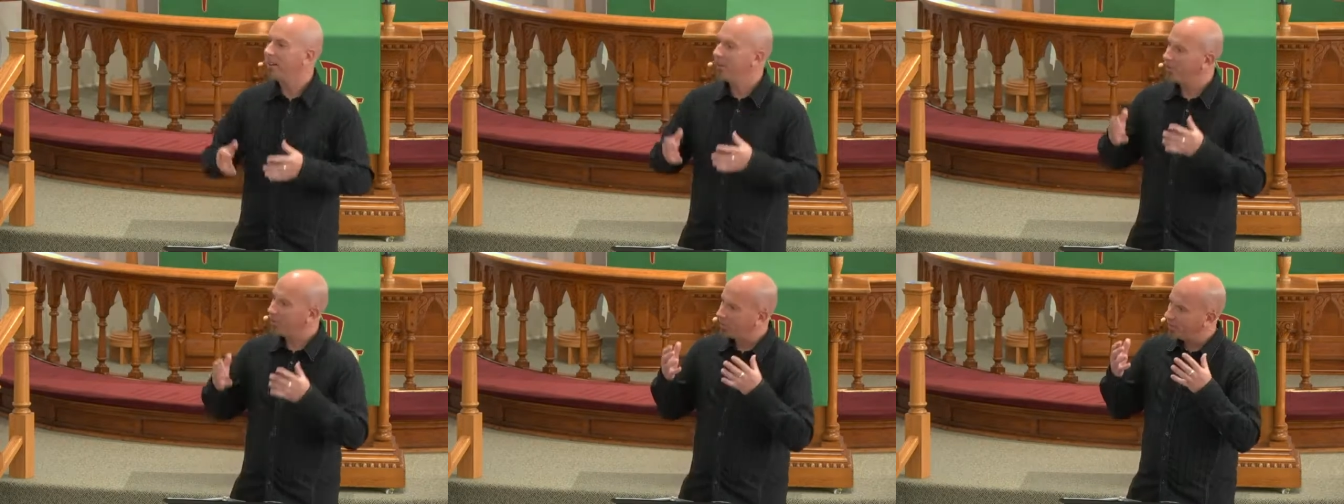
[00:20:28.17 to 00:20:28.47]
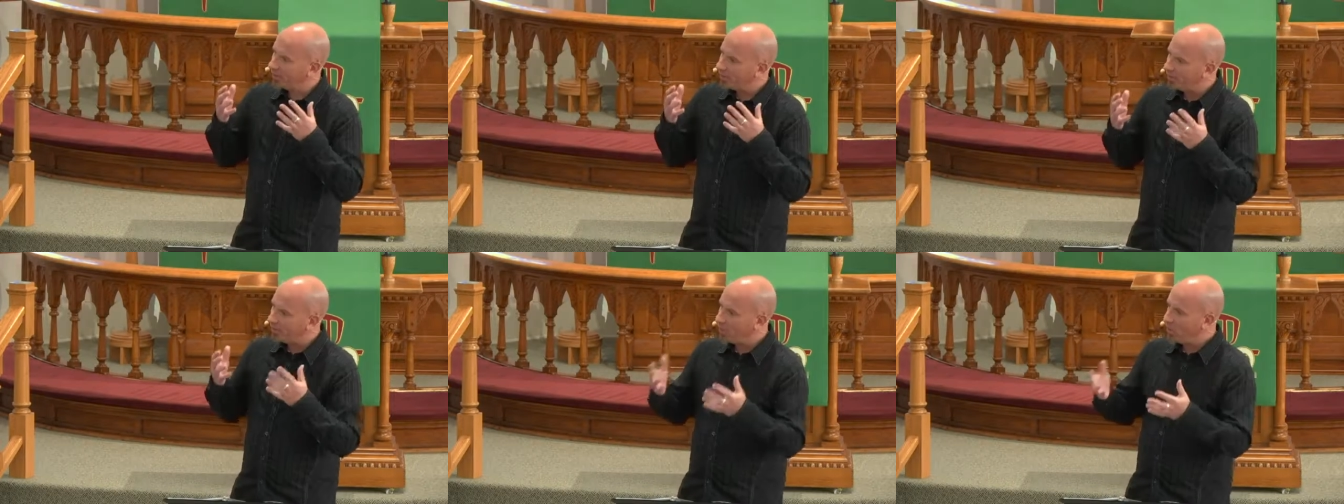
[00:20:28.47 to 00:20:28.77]
So
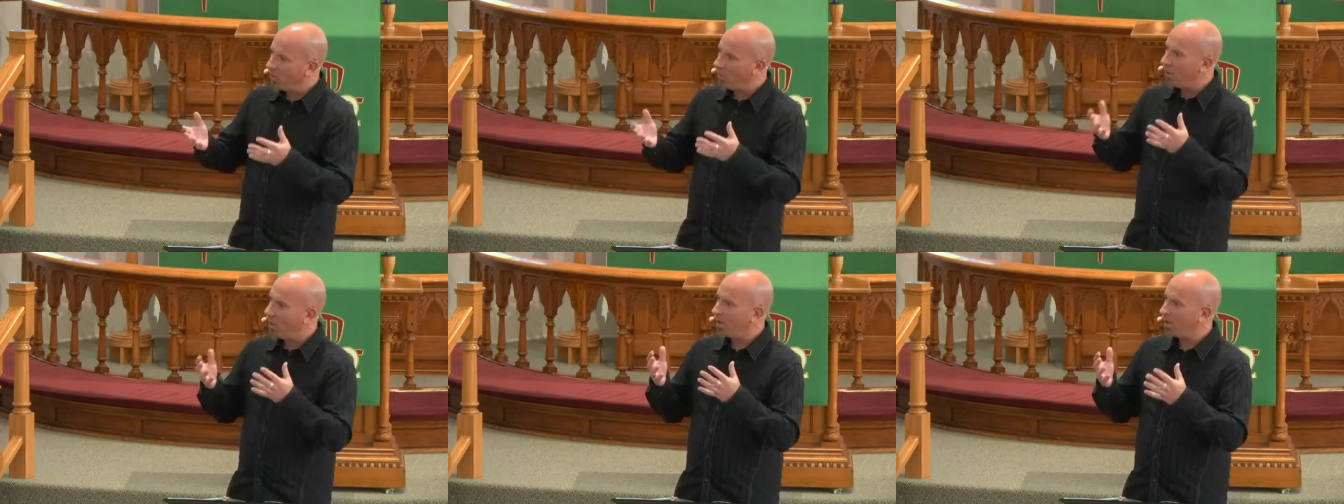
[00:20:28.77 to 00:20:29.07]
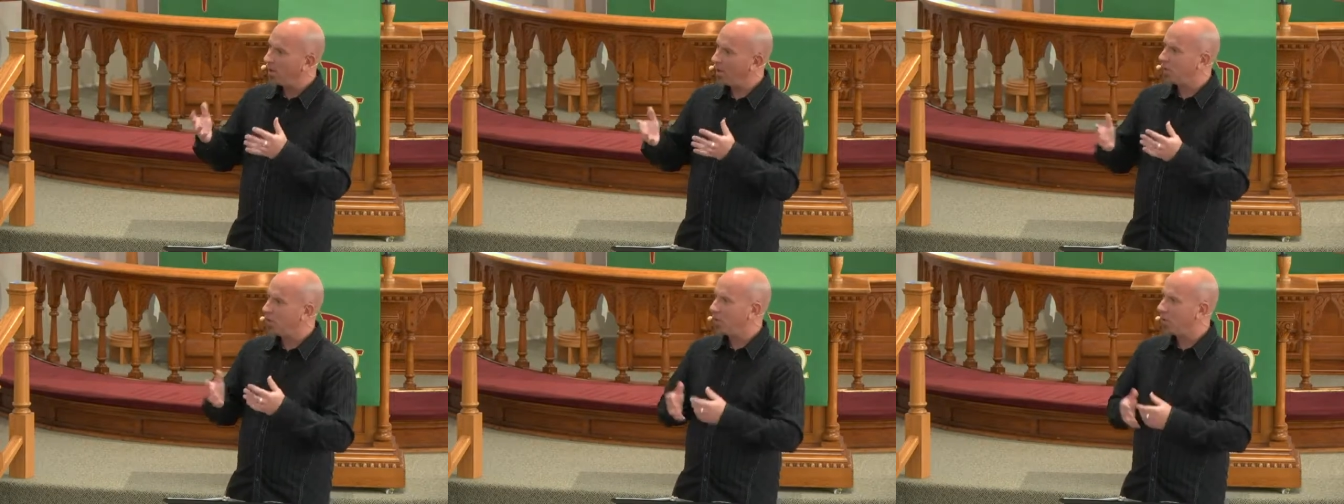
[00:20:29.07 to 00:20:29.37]
let's go on
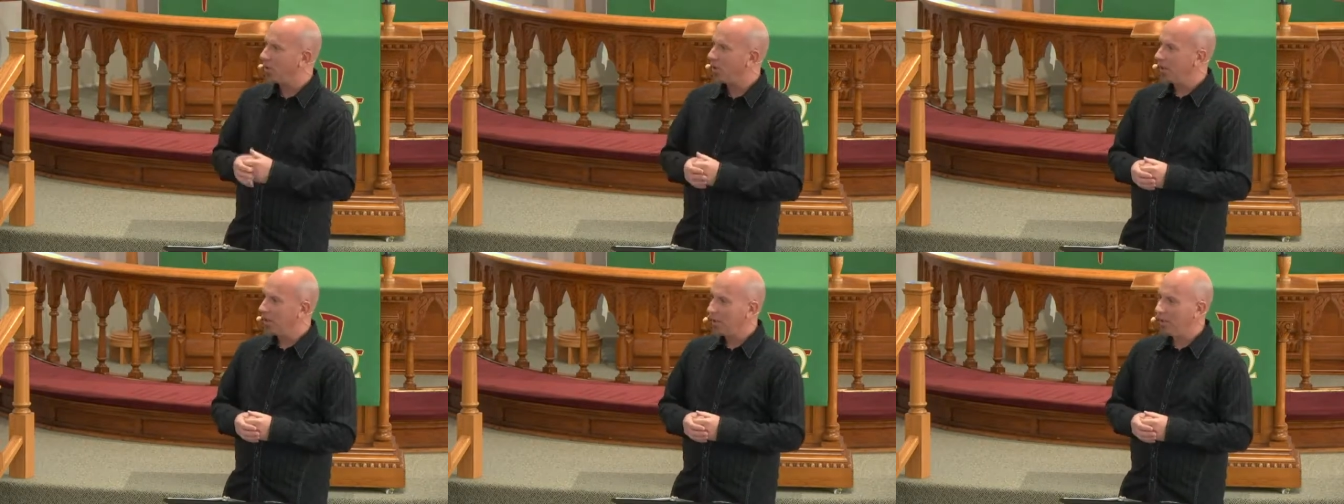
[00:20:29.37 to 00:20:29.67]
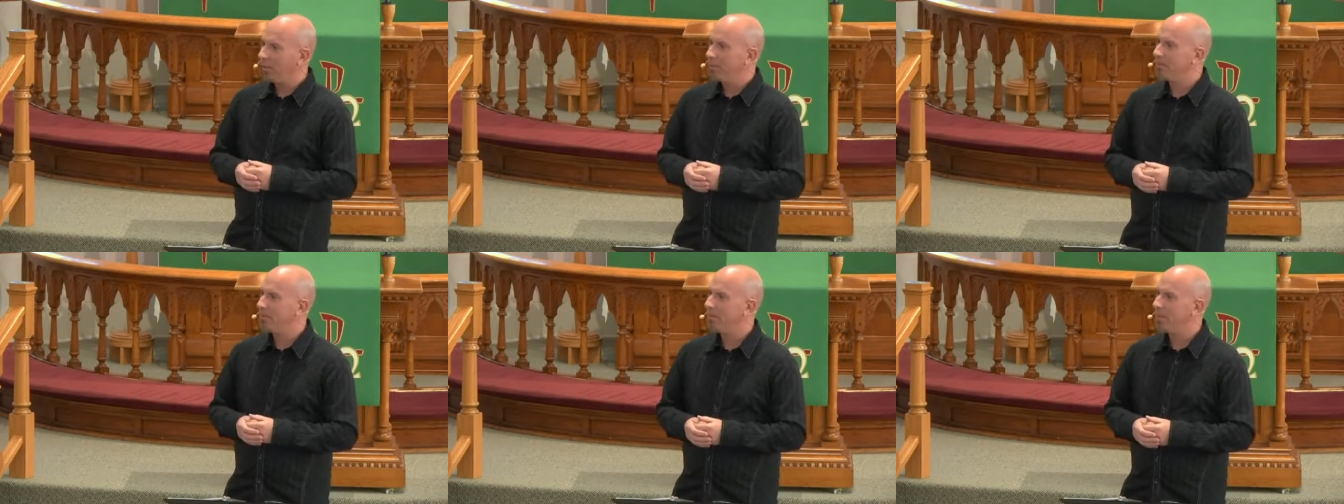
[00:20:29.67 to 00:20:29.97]
this journey,
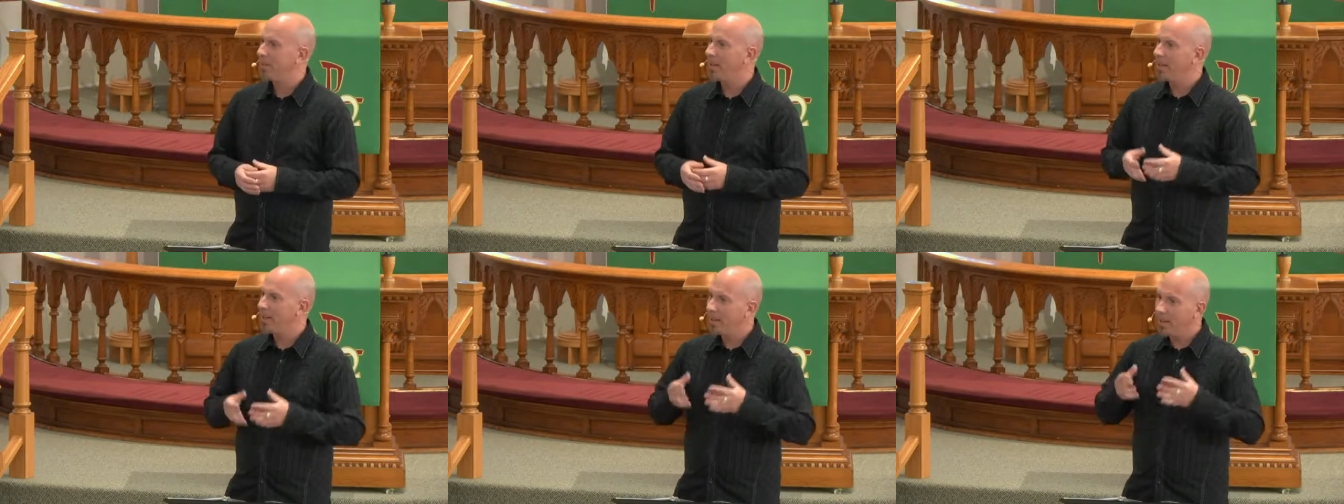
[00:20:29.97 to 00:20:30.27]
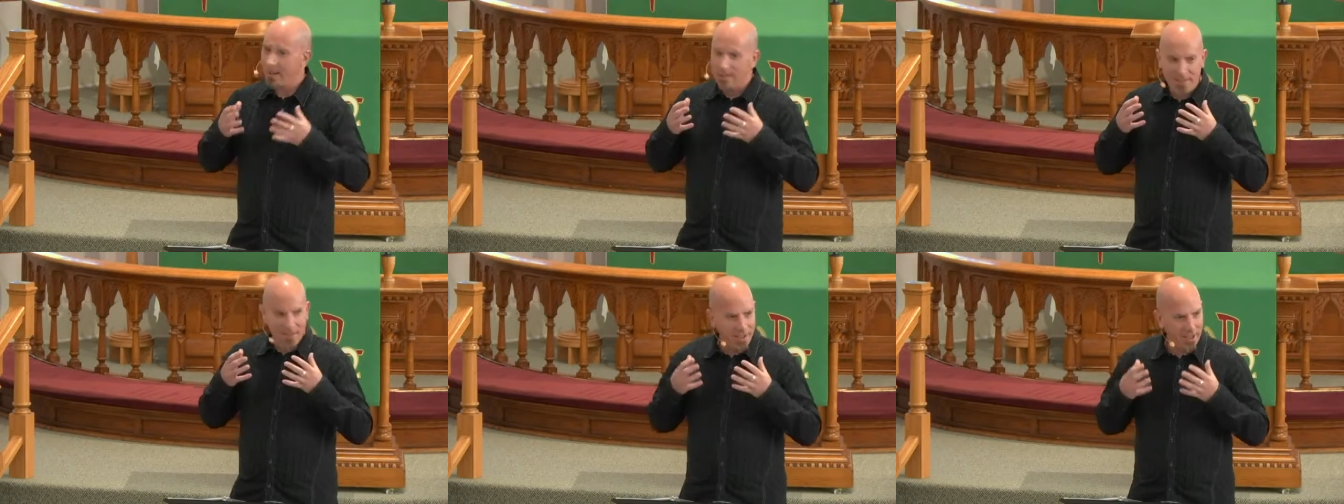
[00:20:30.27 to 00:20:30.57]

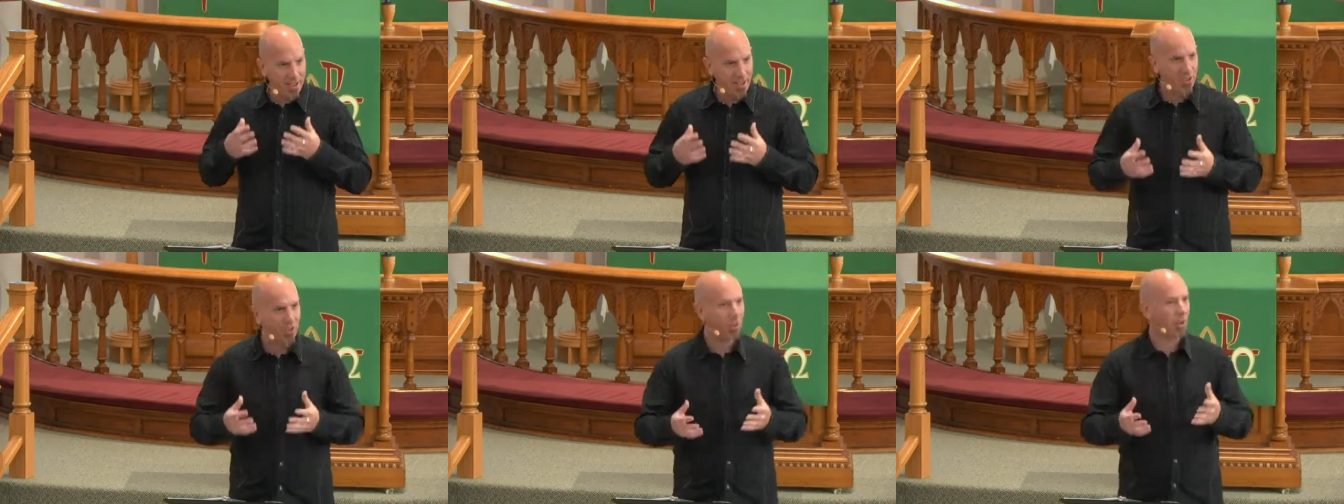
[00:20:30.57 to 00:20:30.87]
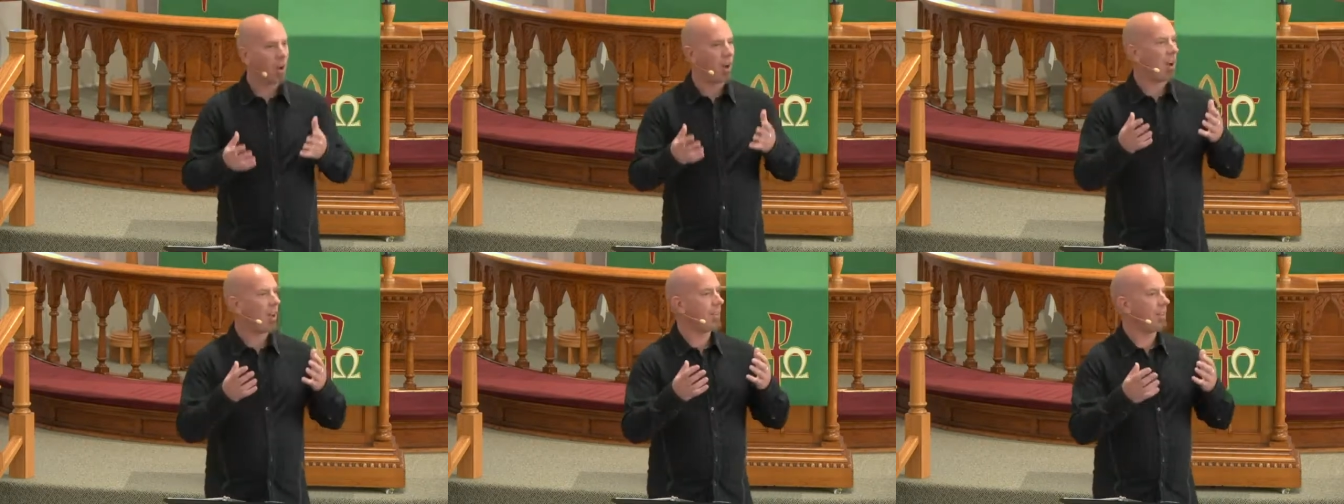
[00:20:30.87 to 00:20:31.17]
continue
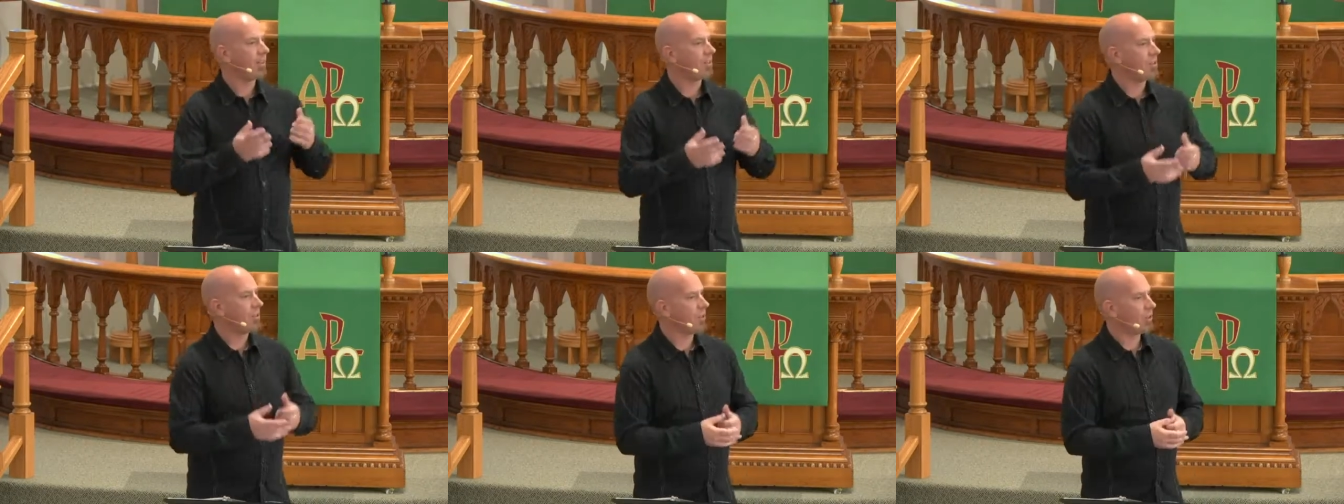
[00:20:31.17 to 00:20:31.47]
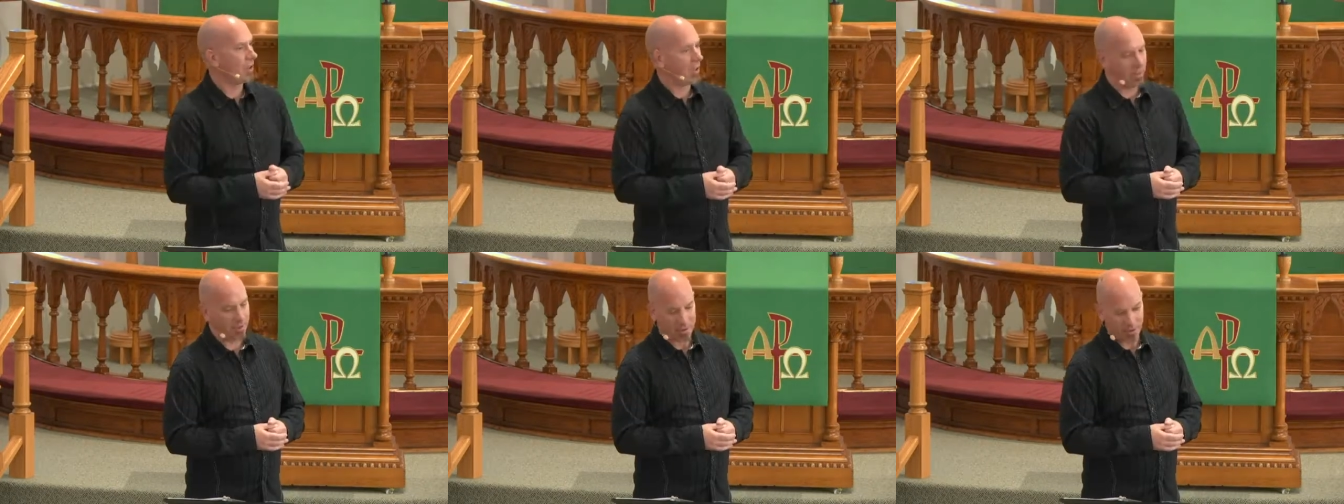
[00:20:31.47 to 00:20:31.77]
on this
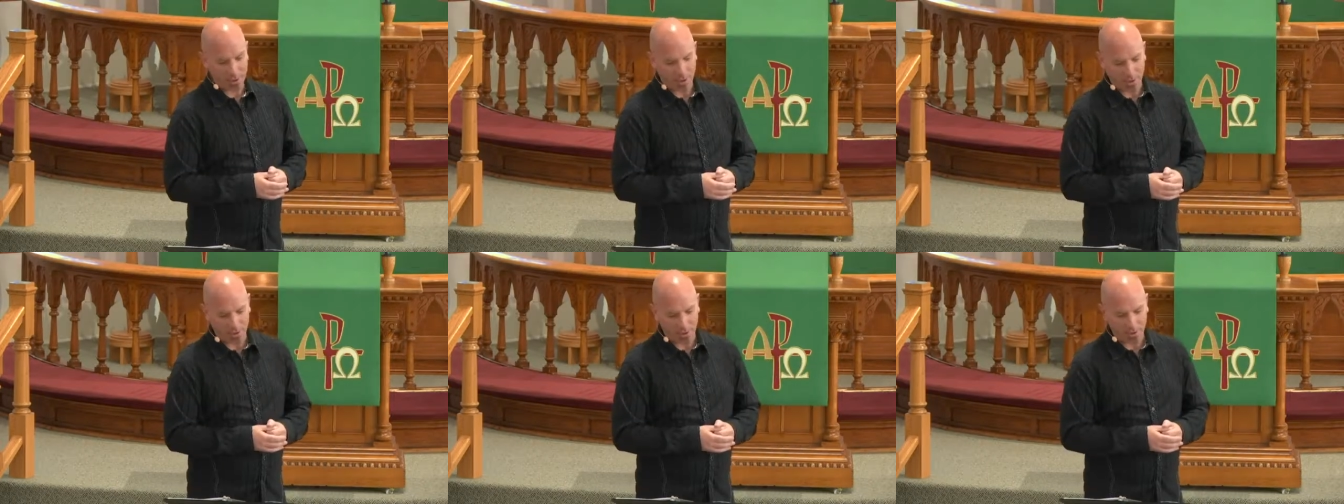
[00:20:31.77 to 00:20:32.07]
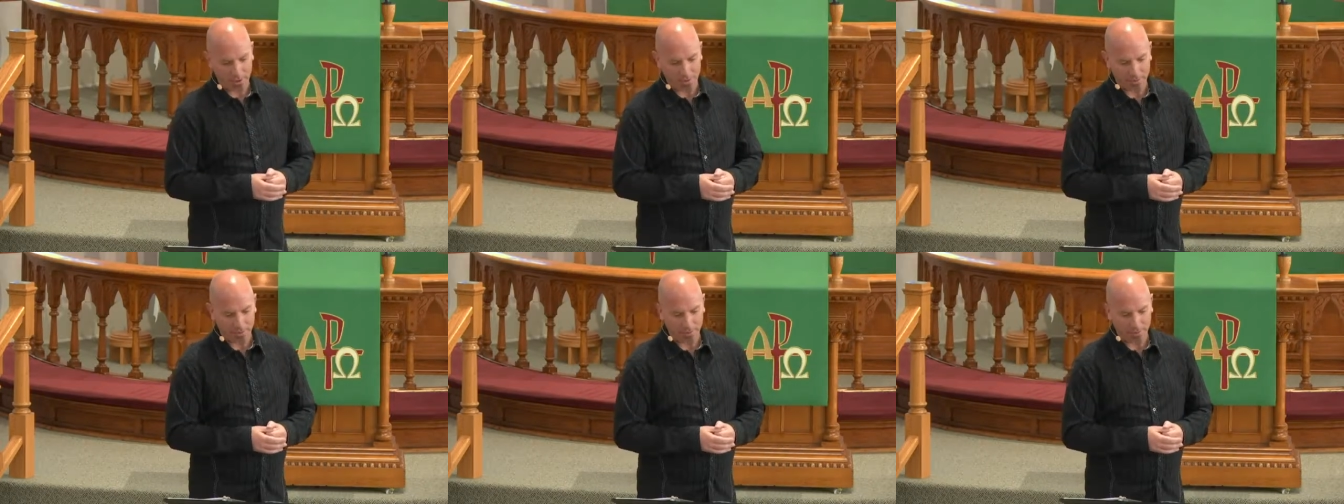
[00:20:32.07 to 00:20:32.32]
journey together.